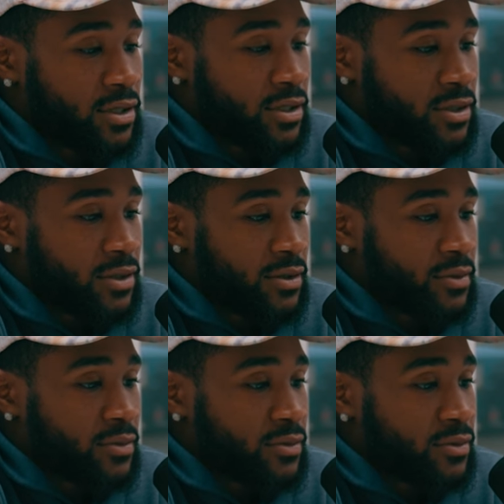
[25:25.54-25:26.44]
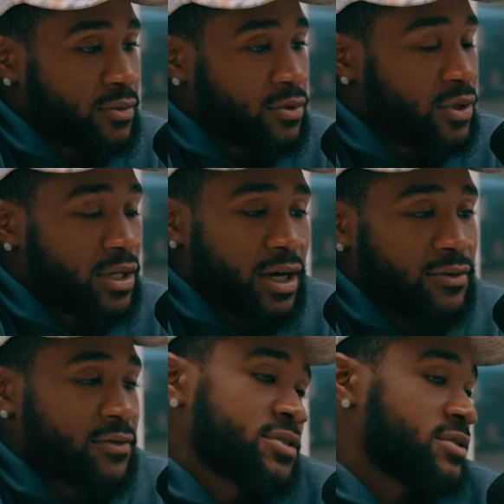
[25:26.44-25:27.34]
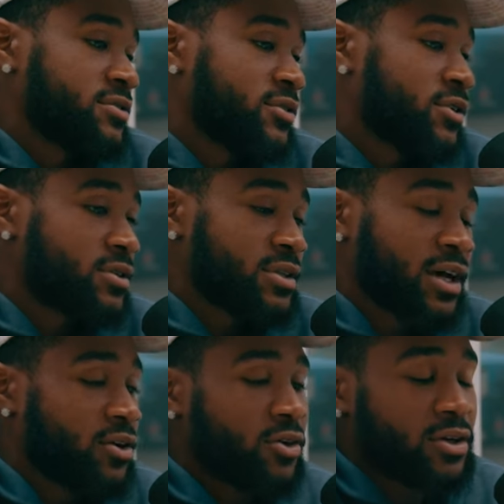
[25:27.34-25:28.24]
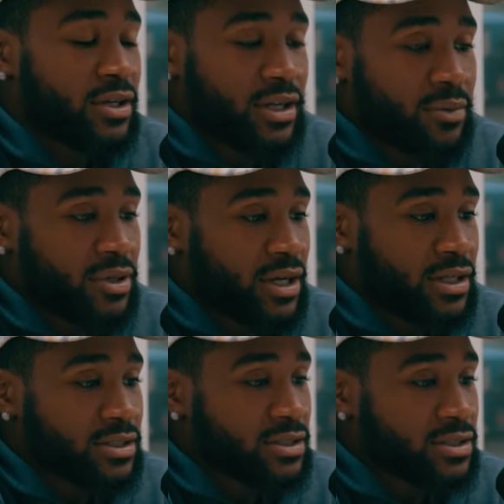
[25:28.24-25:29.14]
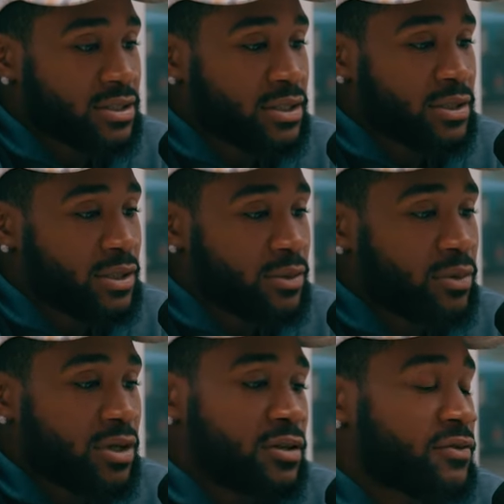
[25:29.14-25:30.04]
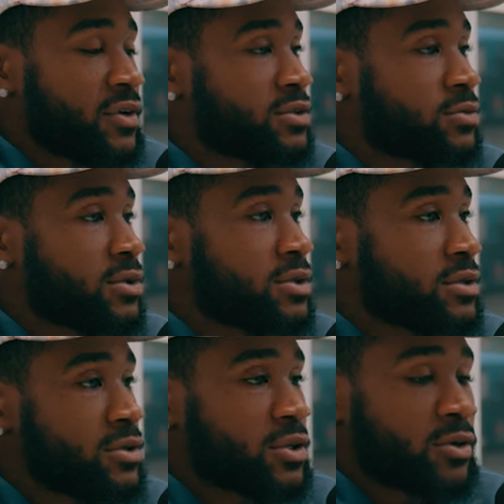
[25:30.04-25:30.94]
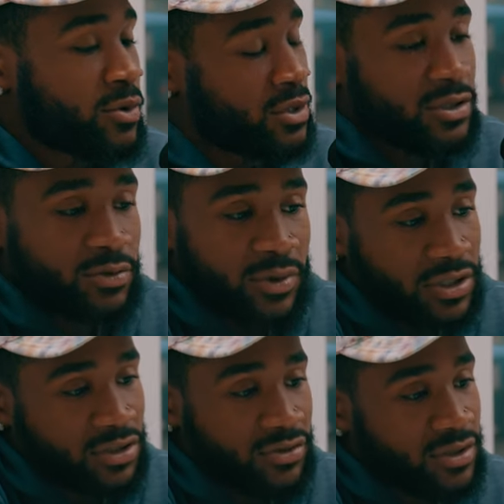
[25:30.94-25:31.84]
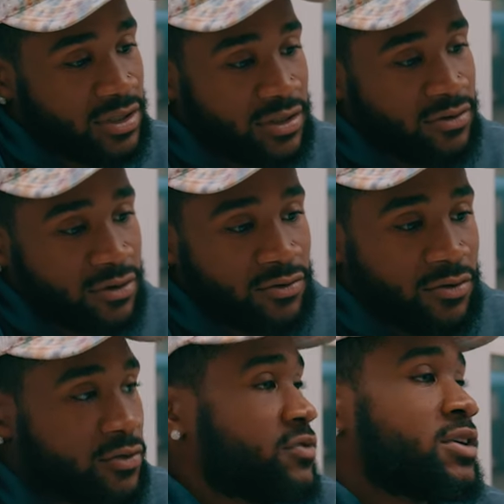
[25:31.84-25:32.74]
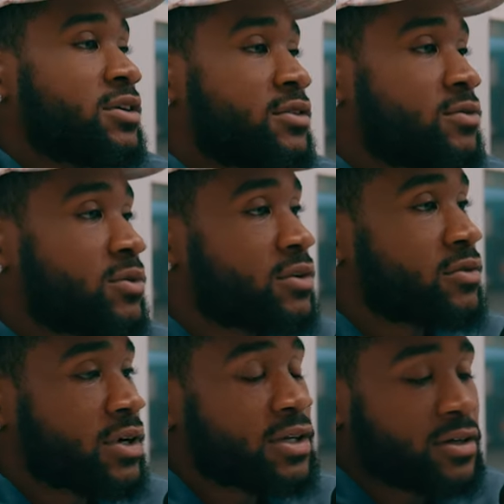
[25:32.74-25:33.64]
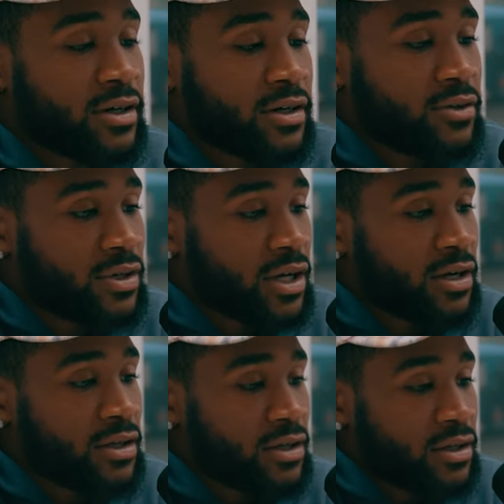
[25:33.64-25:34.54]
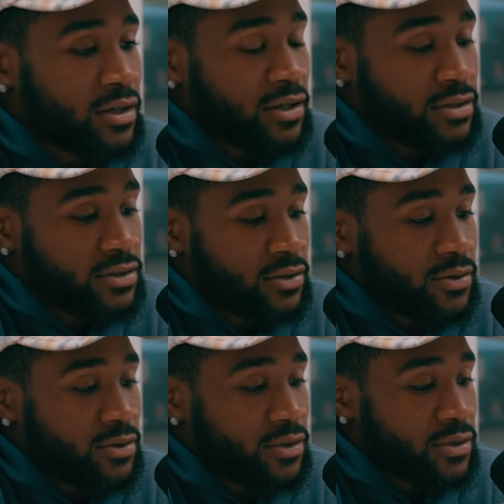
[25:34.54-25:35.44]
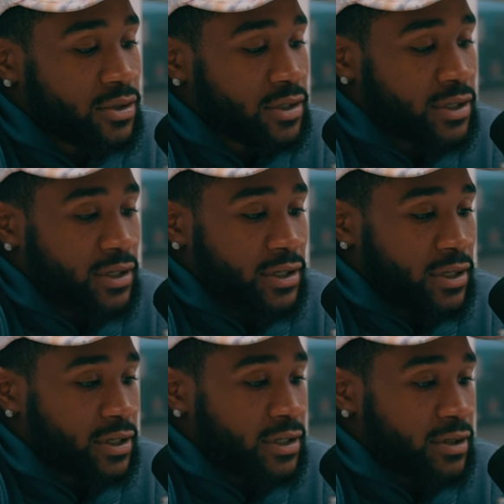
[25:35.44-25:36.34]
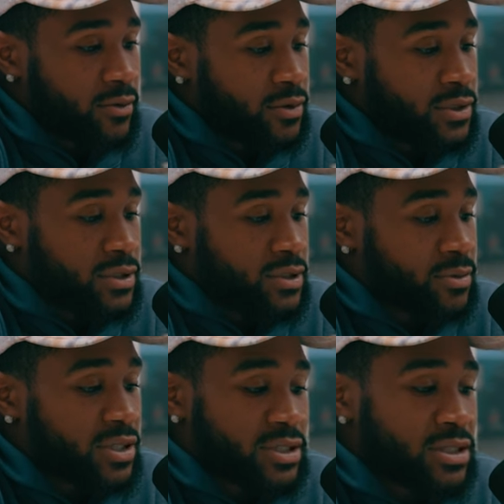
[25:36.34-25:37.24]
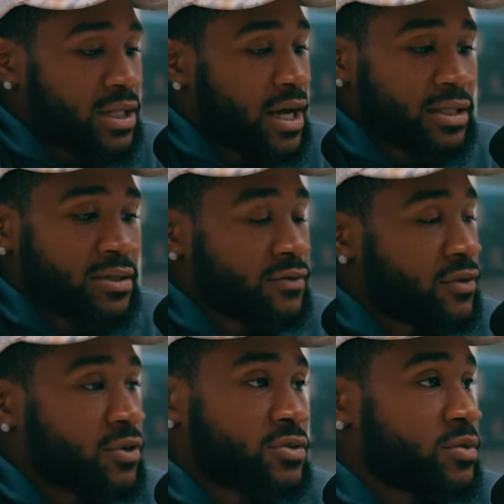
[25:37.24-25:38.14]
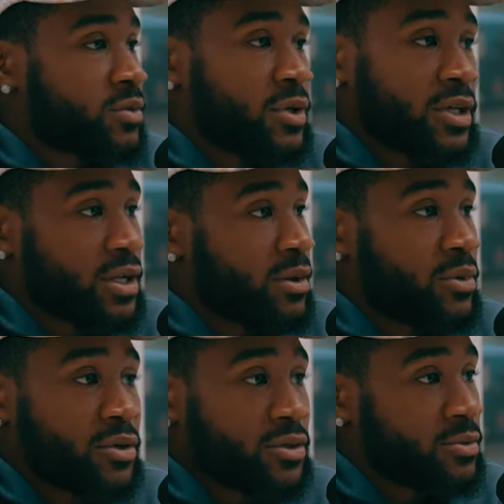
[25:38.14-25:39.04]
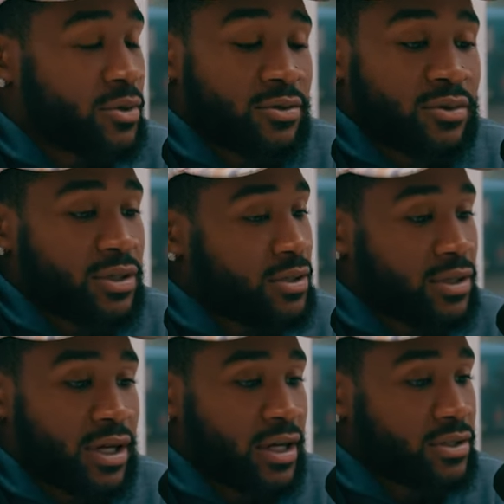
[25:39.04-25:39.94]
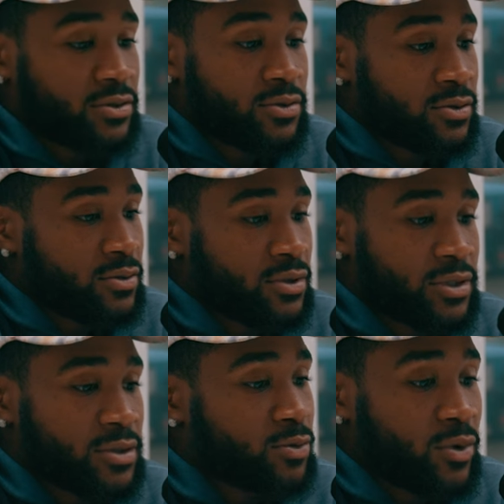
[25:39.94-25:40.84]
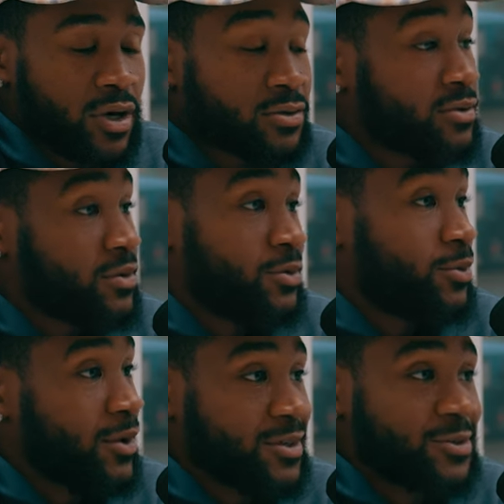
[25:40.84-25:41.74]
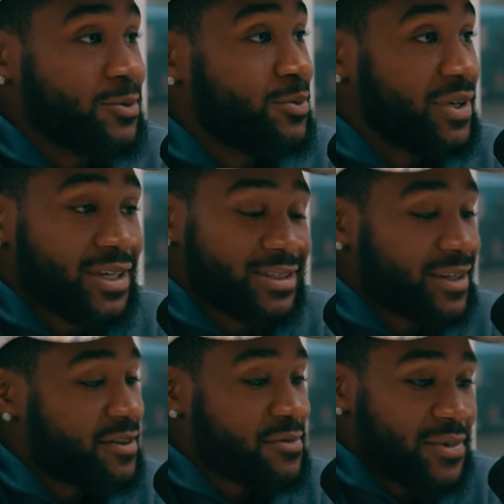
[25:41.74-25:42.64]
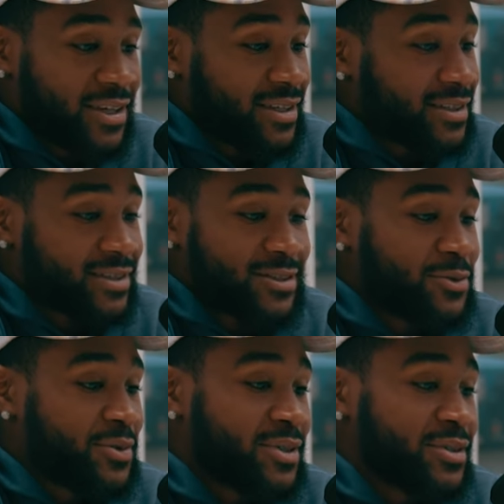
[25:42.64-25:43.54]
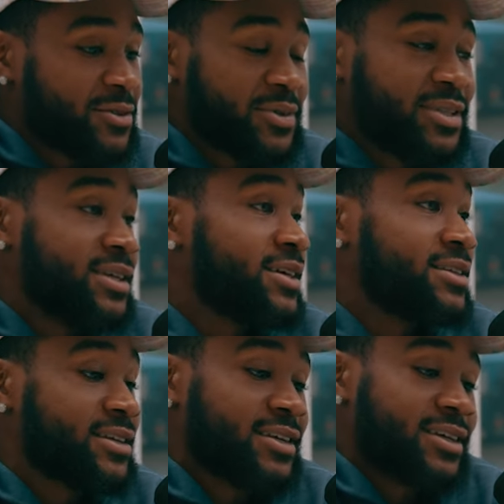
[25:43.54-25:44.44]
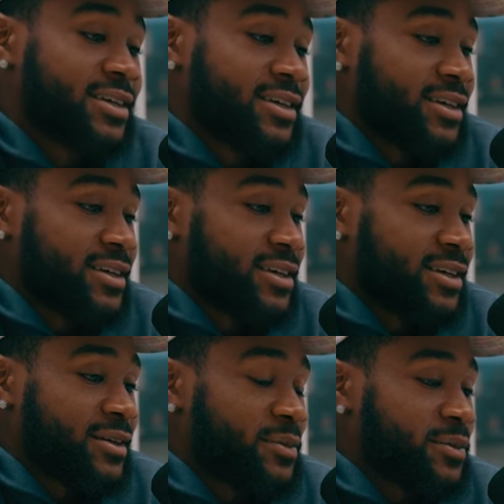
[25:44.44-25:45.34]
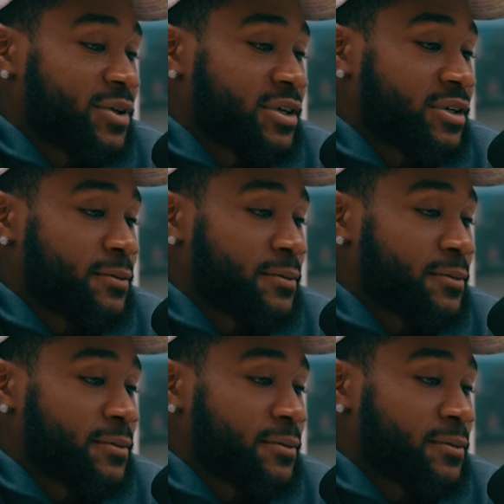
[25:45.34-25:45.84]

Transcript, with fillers: Um, do a lot of fun stuff, all, not all day, but like just he bring the fun to work, you know. With us winning too, it's just, it's real fun to go to work right now. I ain't gonna lie. So, and then we just, but it's locked in focus when we in that building, bro. We got to let's walk through after walk through, meetings after meetings till we till we done. Right. And but.